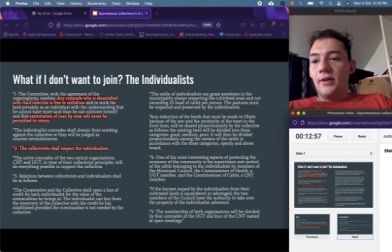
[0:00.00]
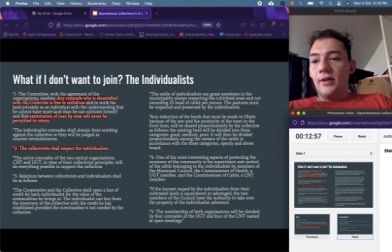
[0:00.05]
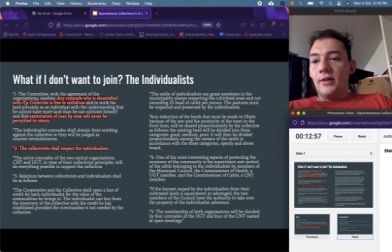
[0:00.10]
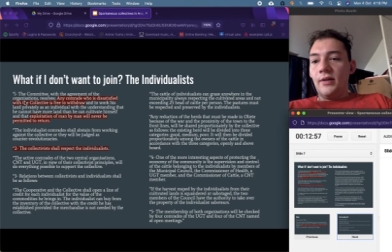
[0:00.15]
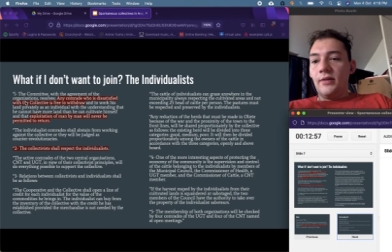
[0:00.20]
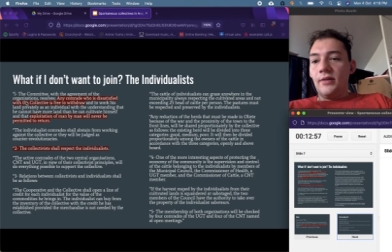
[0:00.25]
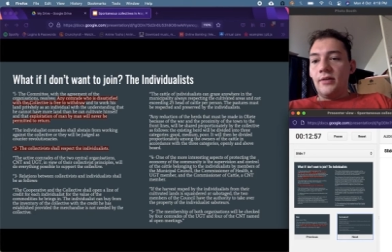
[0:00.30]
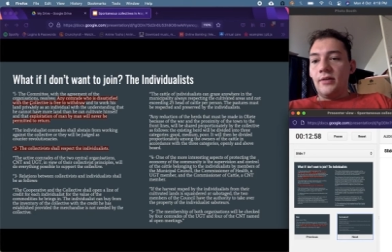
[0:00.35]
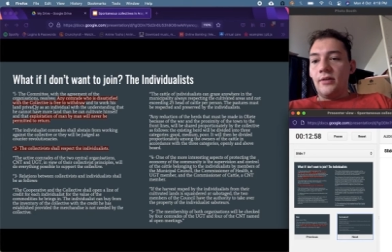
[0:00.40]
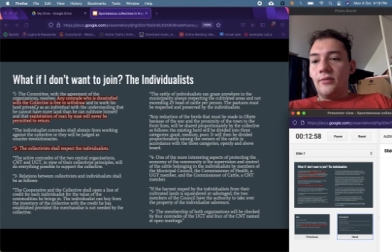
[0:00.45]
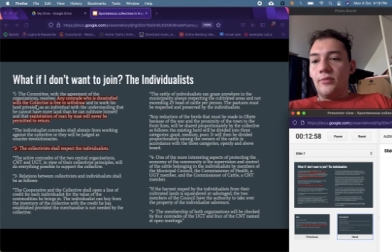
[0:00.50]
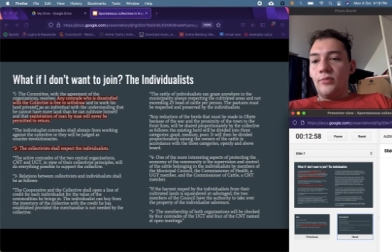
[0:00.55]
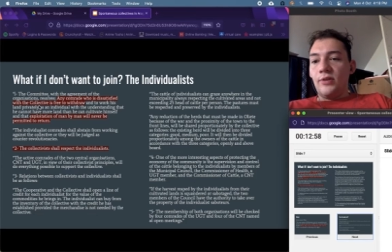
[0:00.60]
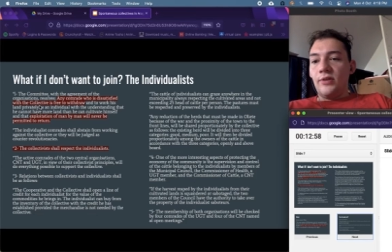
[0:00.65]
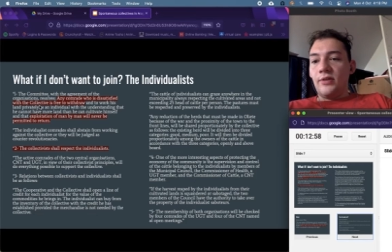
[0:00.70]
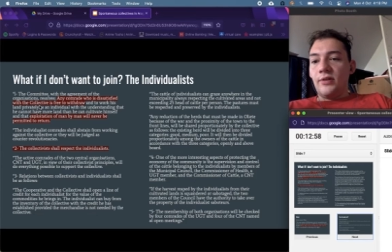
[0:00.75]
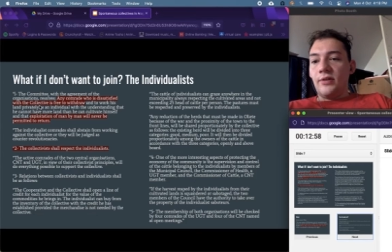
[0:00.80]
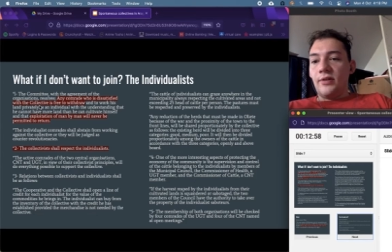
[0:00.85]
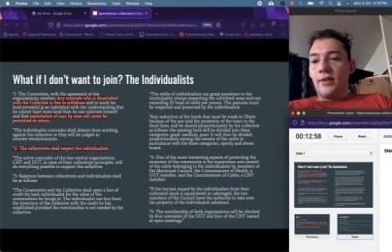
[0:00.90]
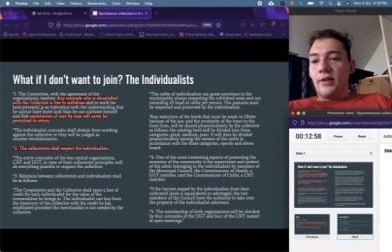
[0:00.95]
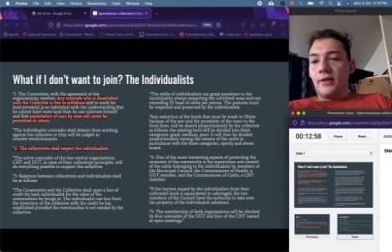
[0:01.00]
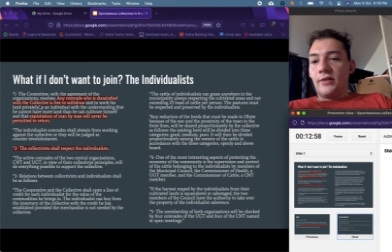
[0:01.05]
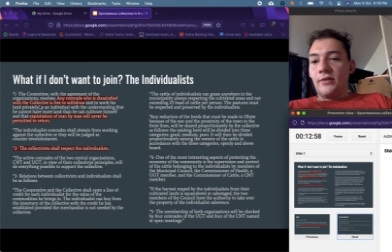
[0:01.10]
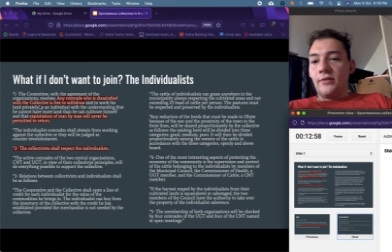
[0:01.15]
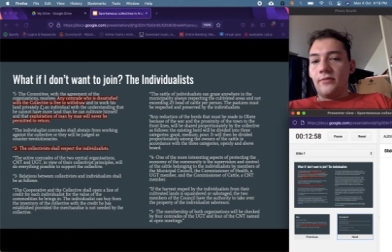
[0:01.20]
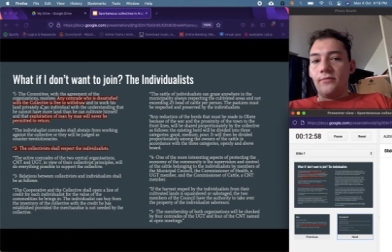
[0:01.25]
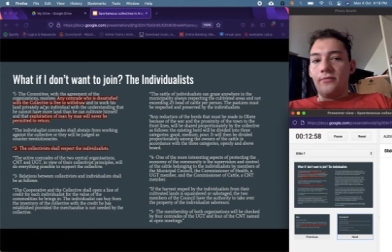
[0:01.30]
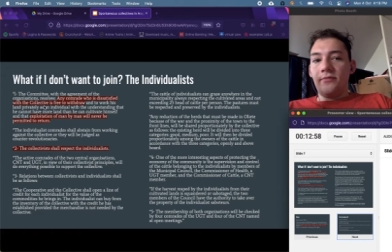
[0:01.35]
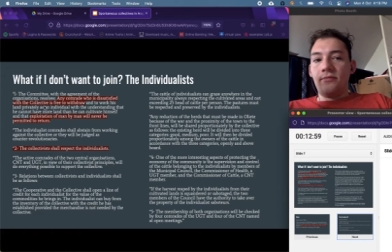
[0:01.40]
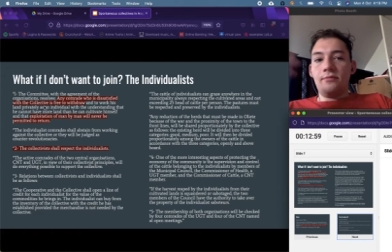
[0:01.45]
to be in the collective,
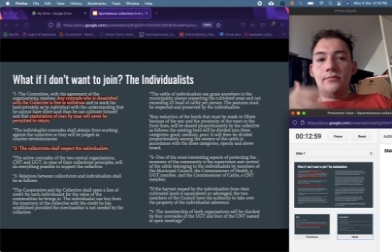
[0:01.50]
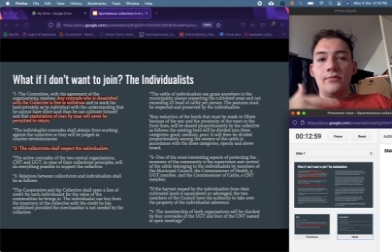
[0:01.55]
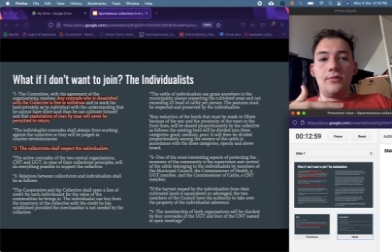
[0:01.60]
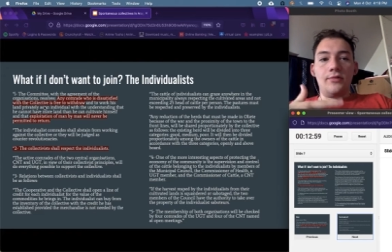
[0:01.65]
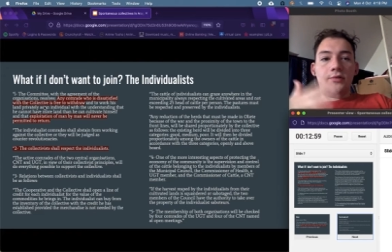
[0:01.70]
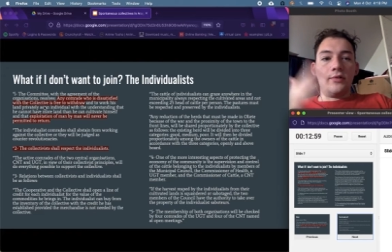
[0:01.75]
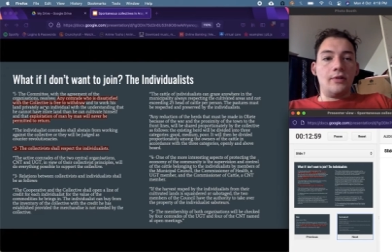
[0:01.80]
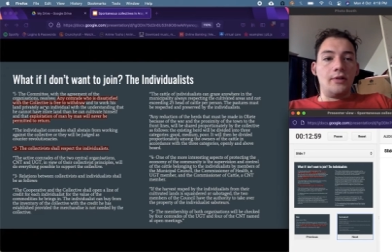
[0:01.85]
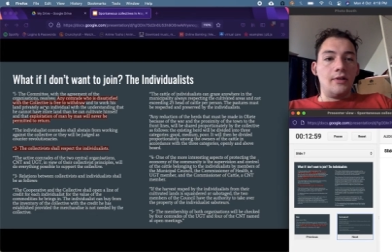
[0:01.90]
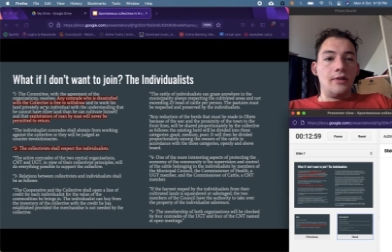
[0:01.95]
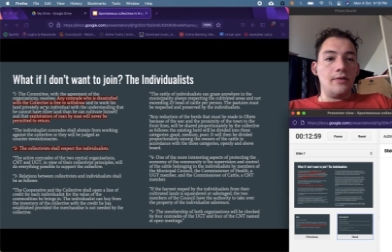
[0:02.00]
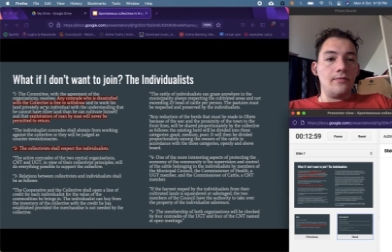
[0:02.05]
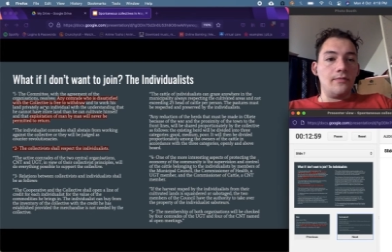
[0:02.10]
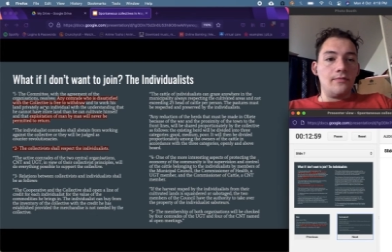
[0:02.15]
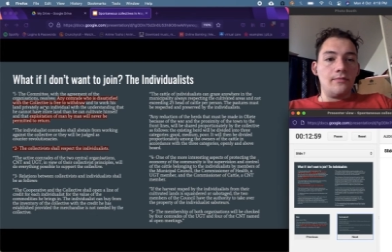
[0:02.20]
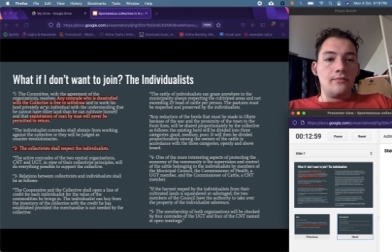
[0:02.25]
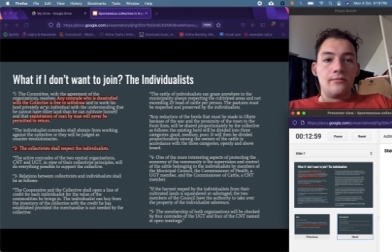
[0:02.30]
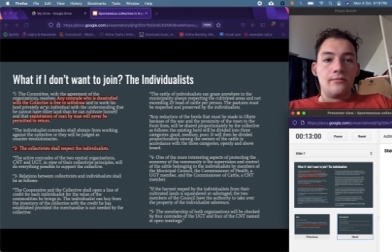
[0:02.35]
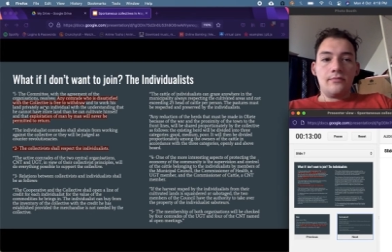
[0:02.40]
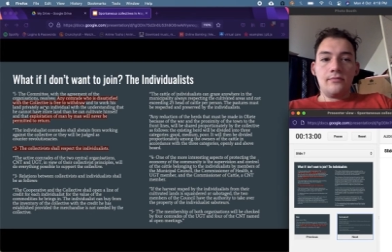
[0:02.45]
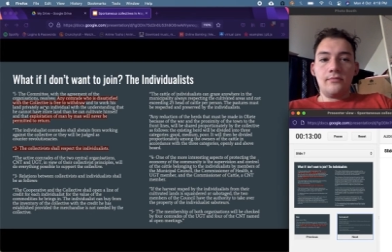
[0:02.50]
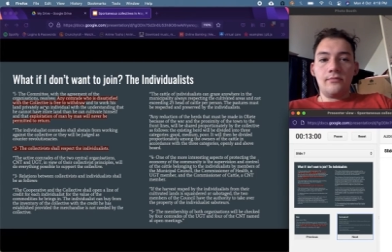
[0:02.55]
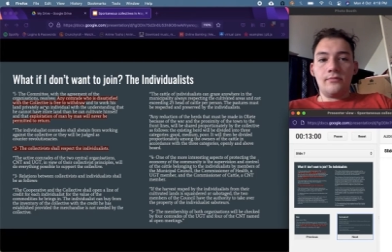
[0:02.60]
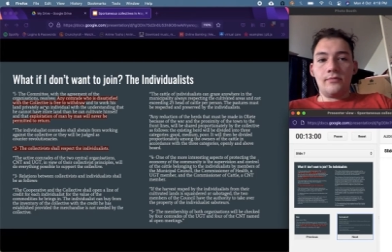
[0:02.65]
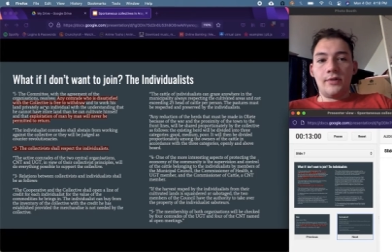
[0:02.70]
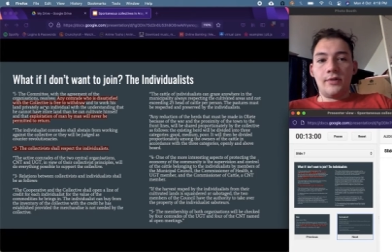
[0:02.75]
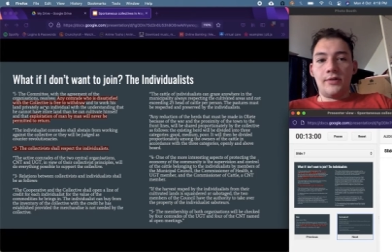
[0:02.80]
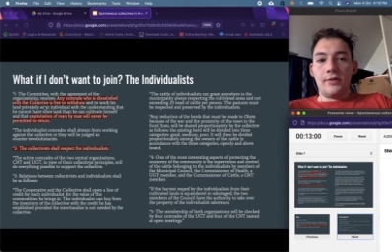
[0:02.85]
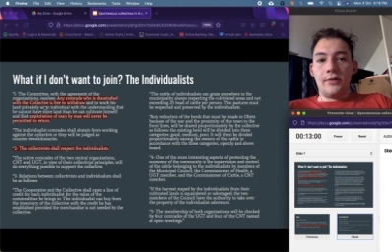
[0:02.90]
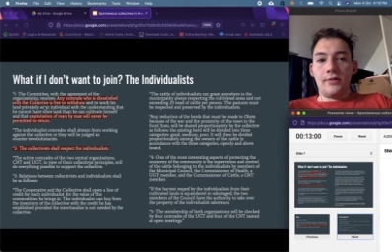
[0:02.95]
you can leave.
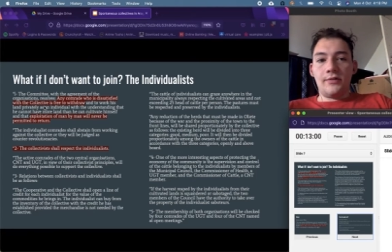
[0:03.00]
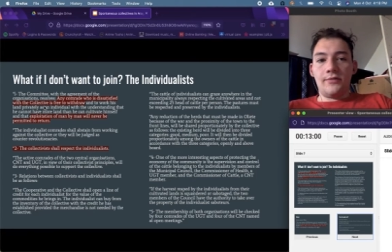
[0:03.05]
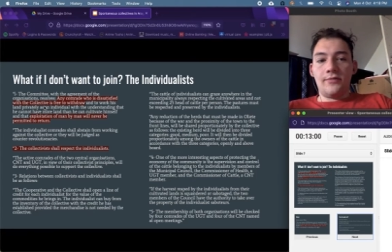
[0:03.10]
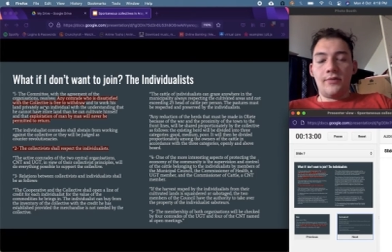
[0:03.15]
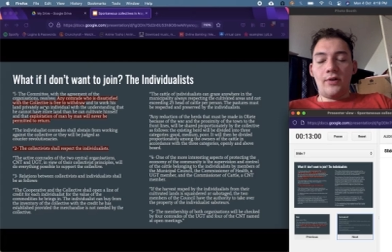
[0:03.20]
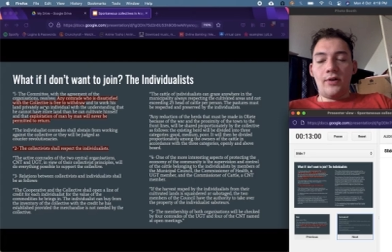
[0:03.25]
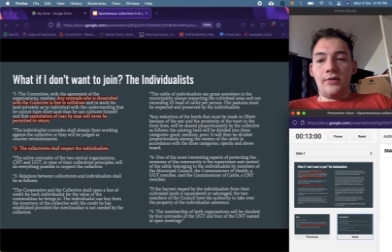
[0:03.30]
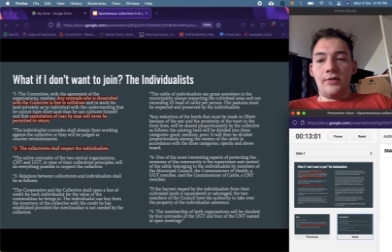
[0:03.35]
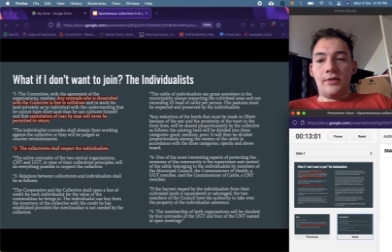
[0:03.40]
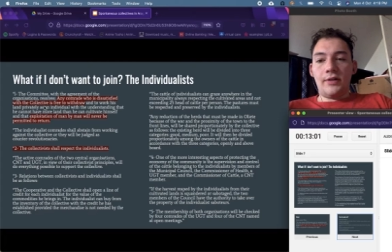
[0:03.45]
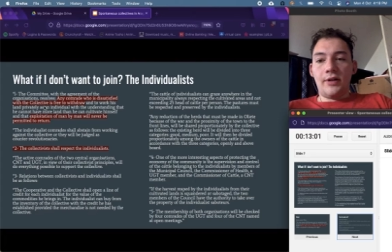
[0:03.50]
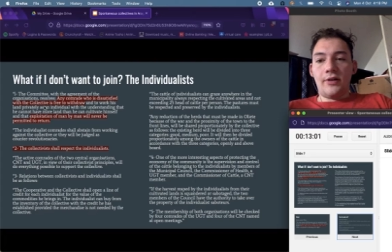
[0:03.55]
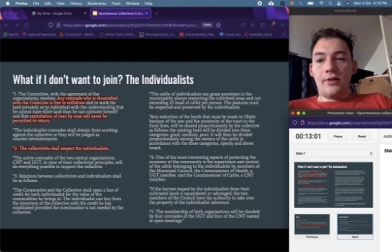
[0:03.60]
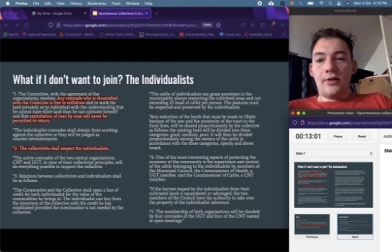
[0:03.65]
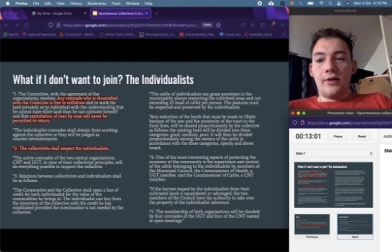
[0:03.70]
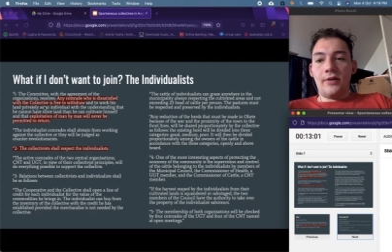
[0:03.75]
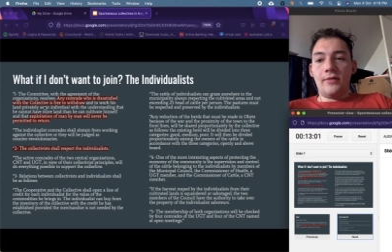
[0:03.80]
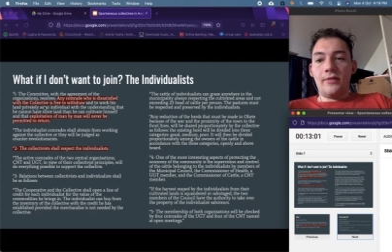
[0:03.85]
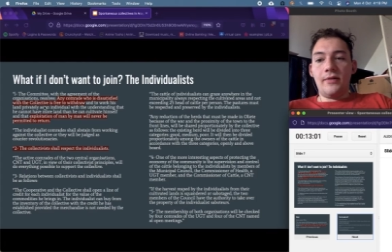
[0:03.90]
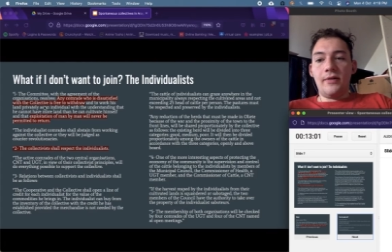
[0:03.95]
This is voluntary.